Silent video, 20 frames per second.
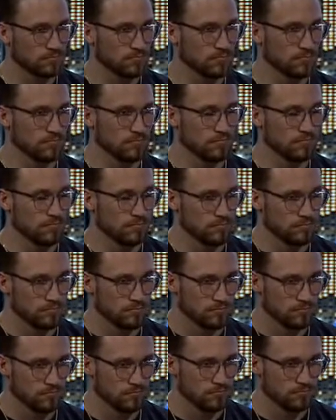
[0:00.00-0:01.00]

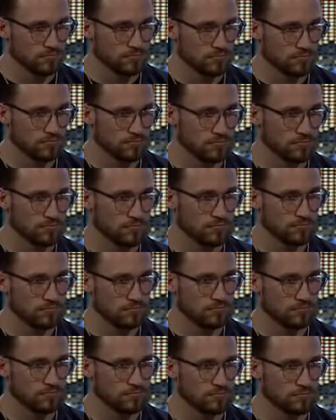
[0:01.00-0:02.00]

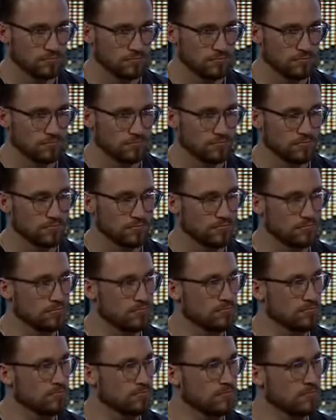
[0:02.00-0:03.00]

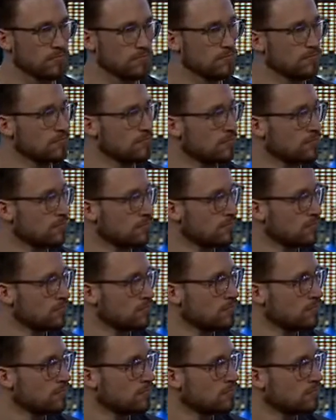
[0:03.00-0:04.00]

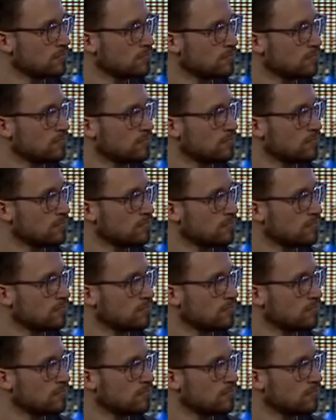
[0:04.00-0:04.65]
No words are spoken by the person on screen.